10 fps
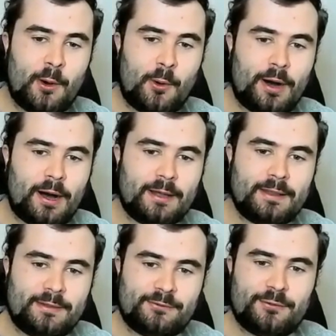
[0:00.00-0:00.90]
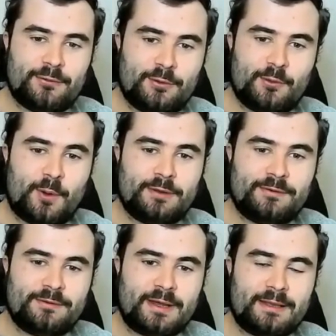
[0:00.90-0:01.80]
Or are there certain
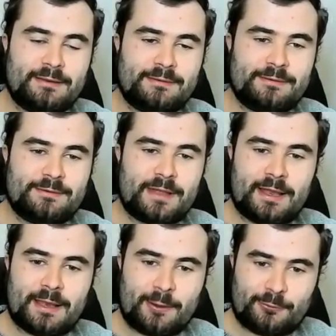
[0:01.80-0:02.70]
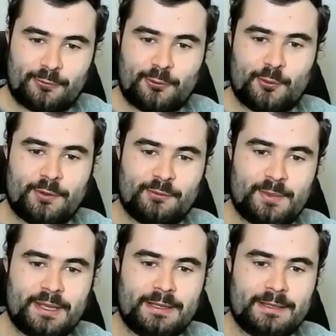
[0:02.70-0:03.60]
ones that stand out to you as
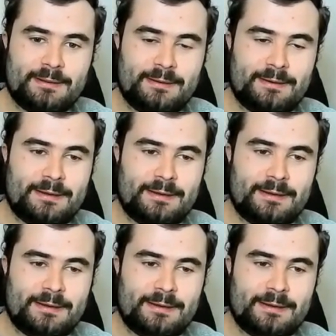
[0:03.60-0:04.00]
being